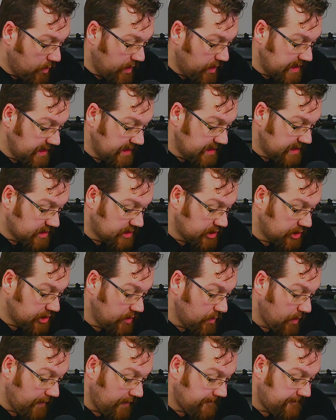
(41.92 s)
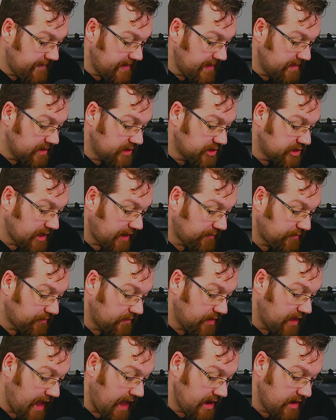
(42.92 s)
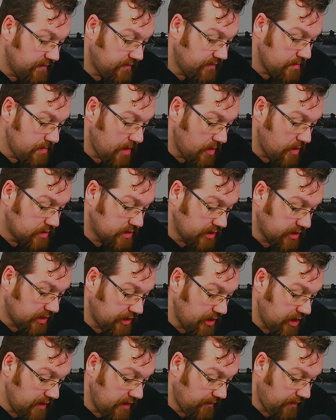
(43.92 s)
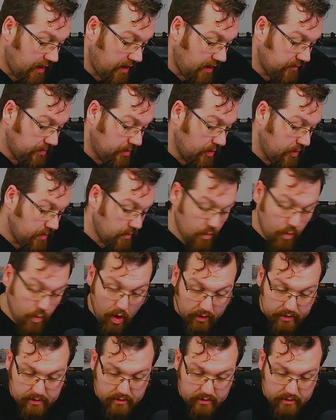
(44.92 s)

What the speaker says: need to fit the shaft of the end of the motor, 35.1. So